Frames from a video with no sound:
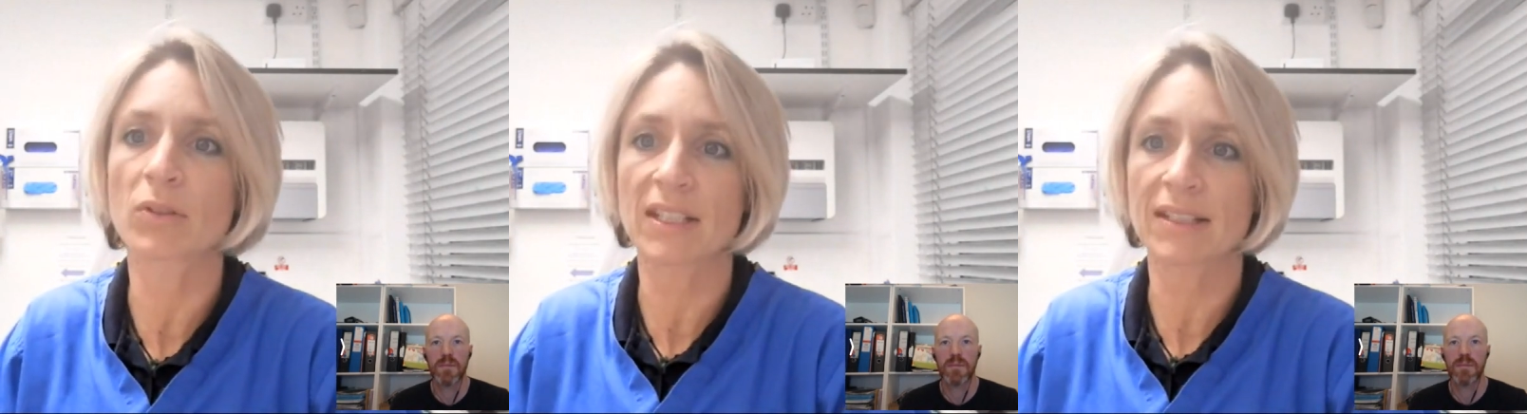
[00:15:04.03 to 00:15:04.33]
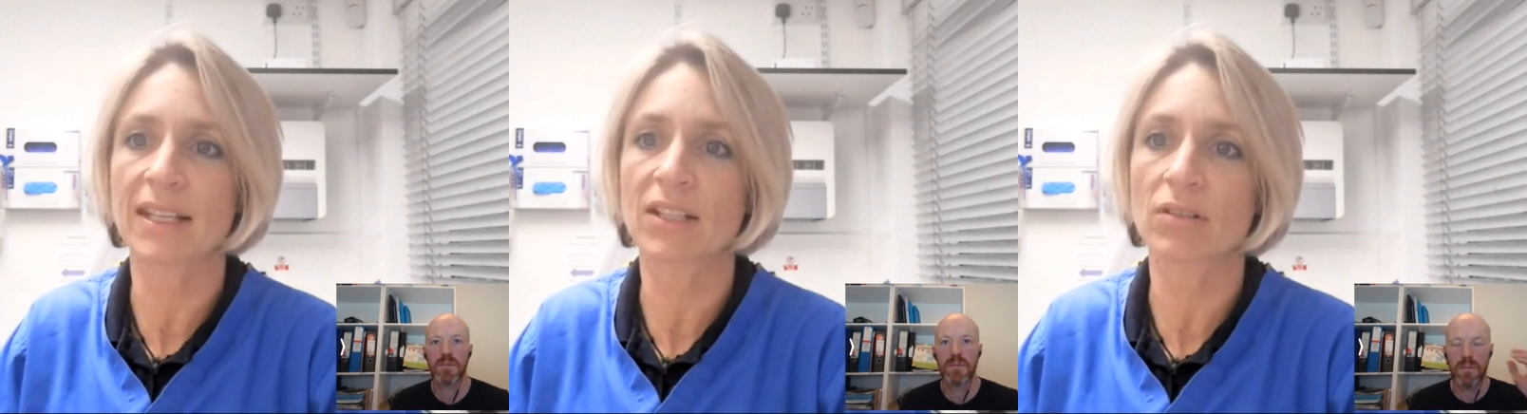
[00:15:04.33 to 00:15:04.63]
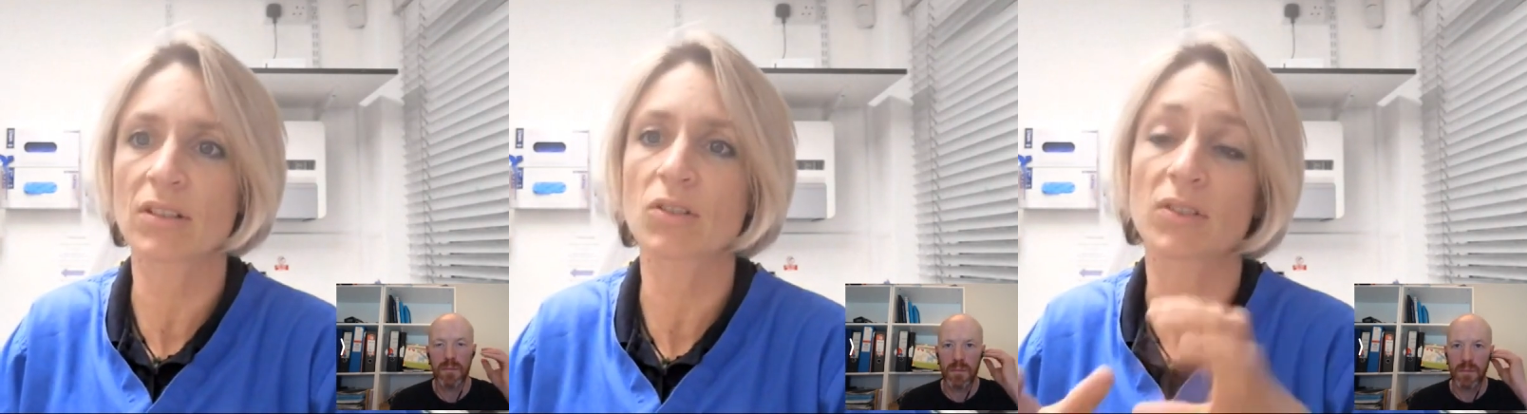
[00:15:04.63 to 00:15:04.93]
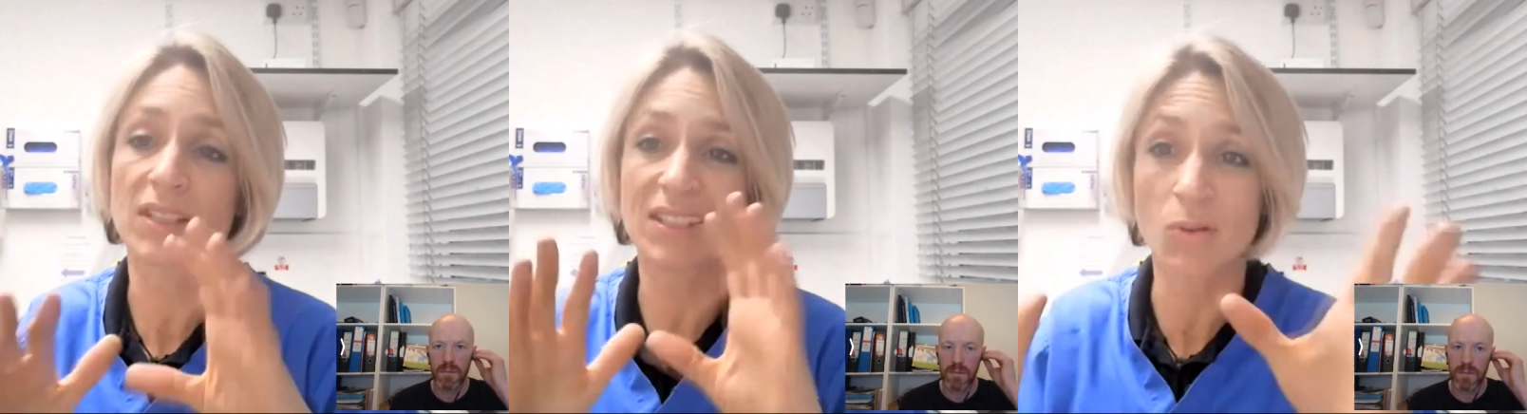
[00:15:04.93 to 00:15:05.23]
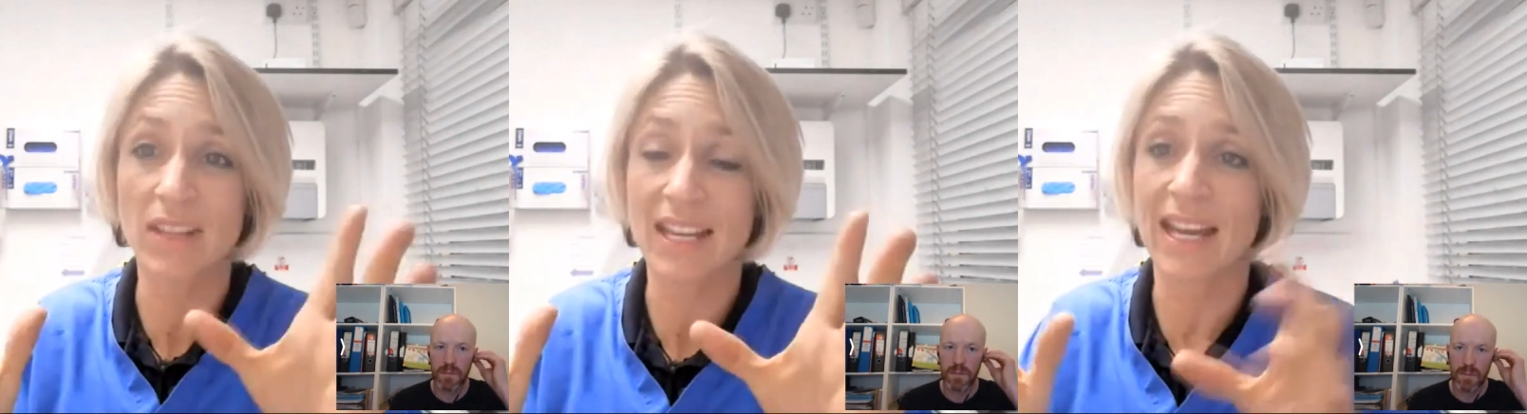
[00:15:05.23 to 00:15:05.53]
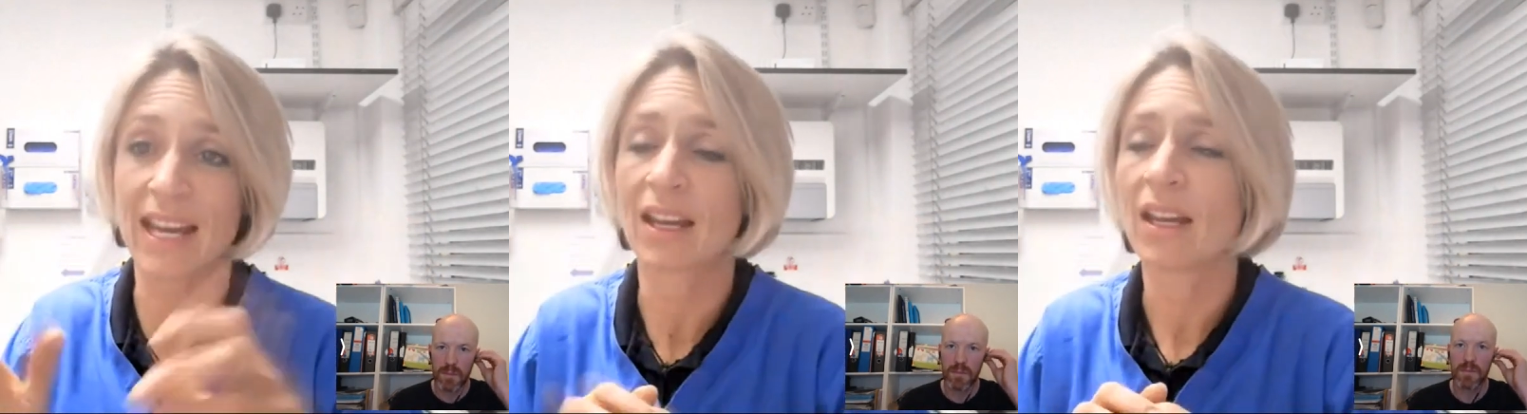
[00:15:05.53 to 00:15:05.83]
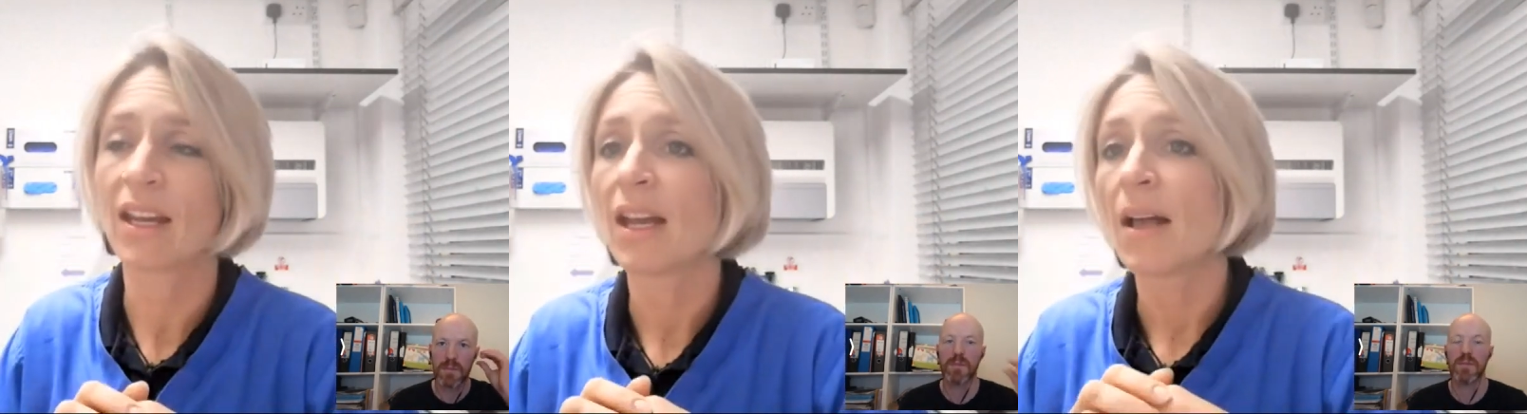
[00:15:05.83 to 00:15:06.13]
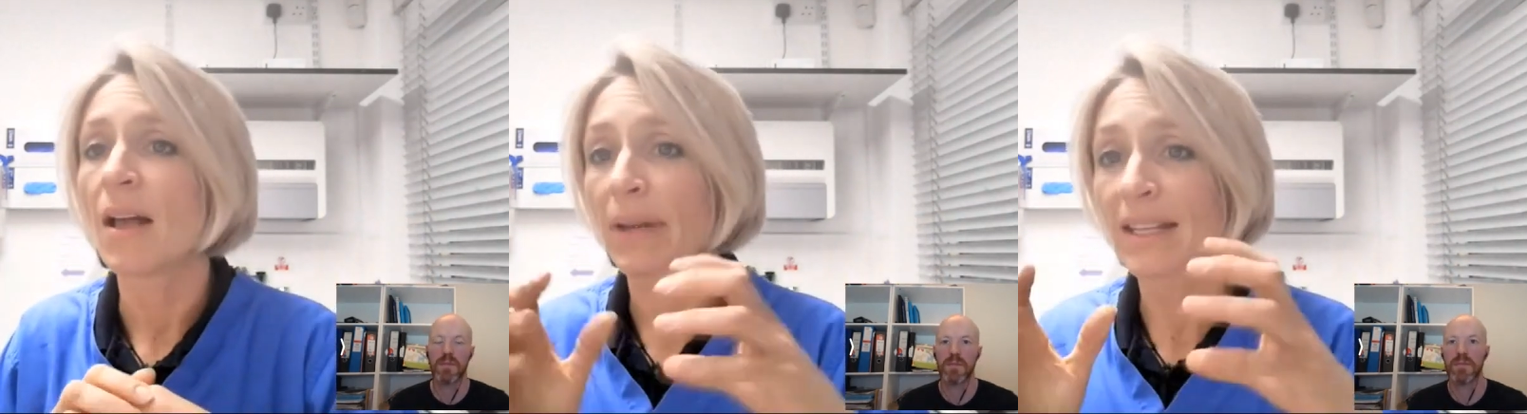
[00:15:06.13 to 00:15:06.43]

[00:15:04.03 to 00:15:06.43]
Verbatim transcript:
Speaker 1: etc., in dogs, it's not there yet. Mm. But it's